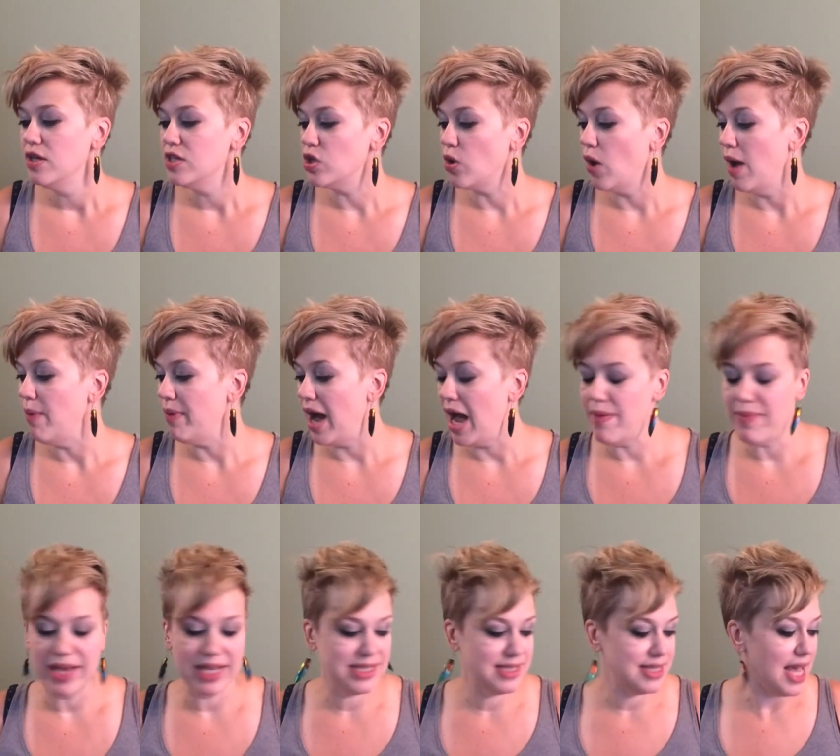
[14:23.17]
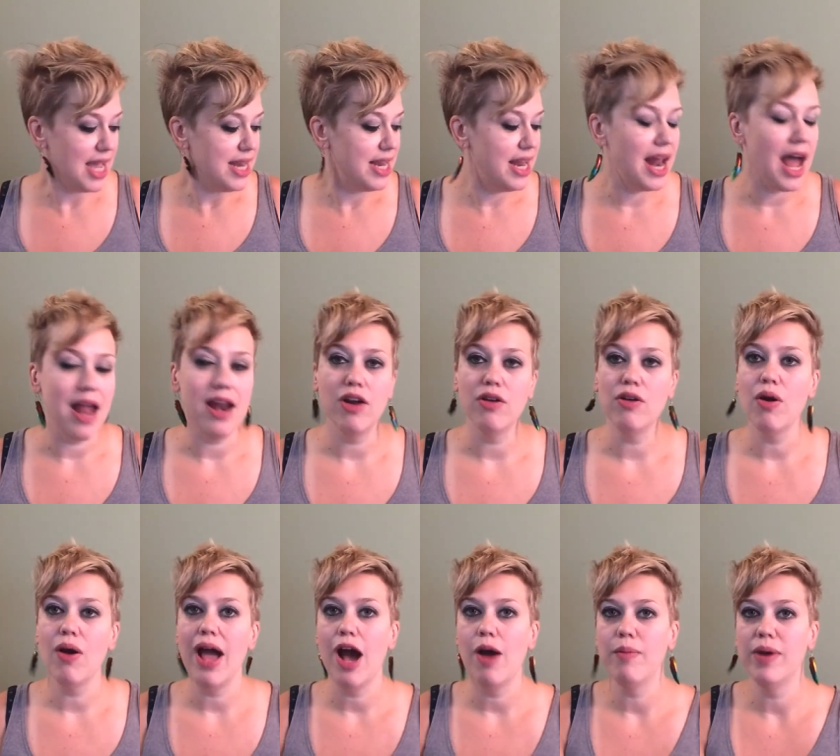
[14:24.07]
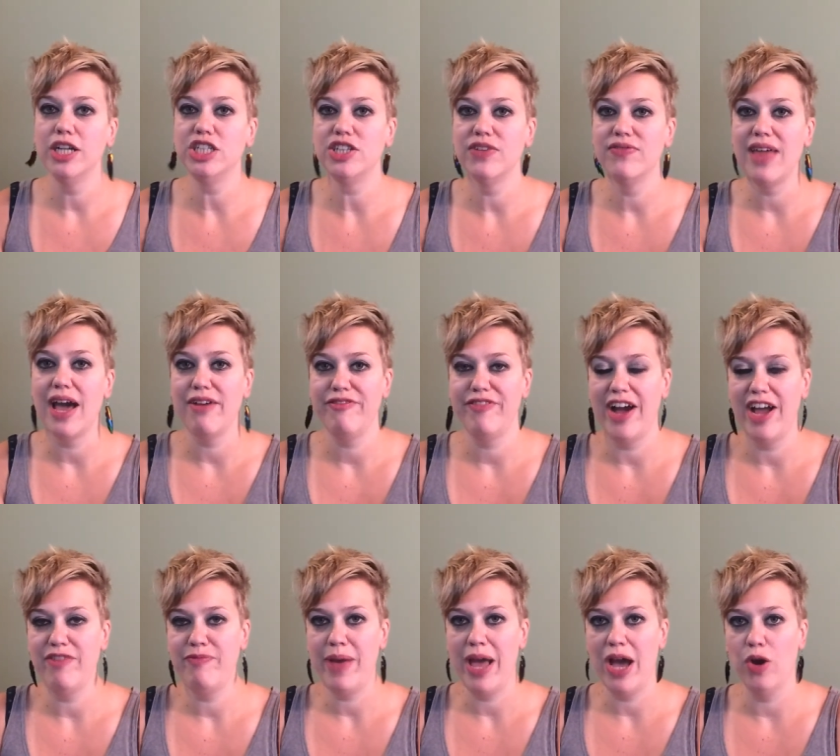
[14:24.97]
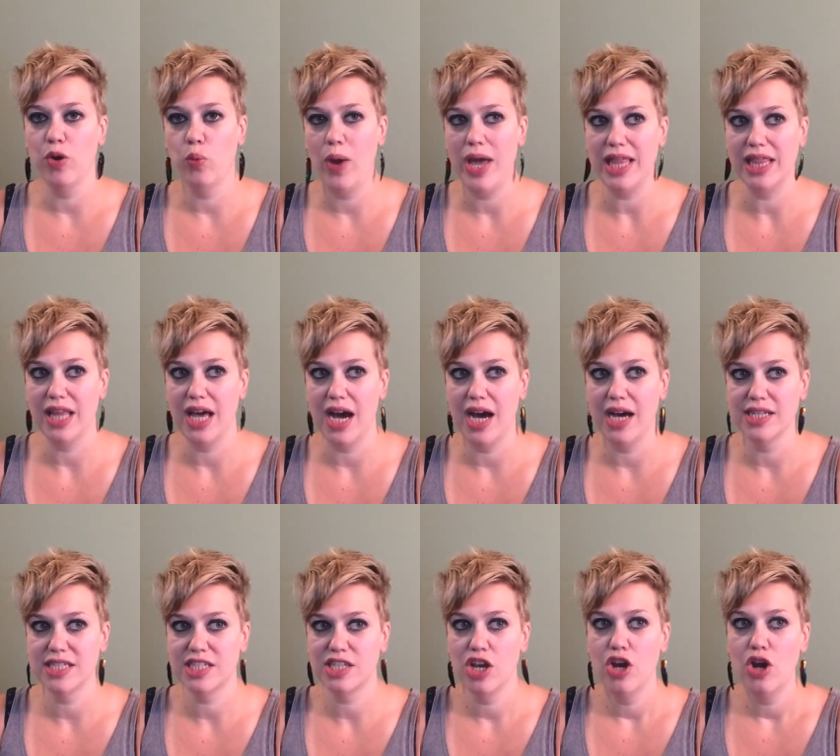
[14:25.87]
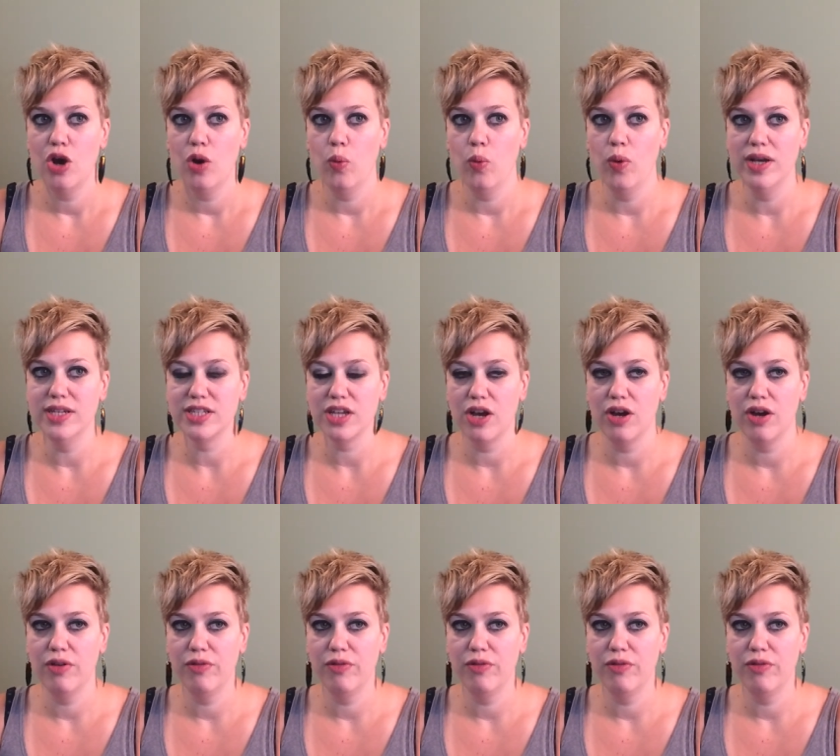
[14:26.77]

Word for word: So I'm, I'm excited. I don't know how much of that five pound weight loss was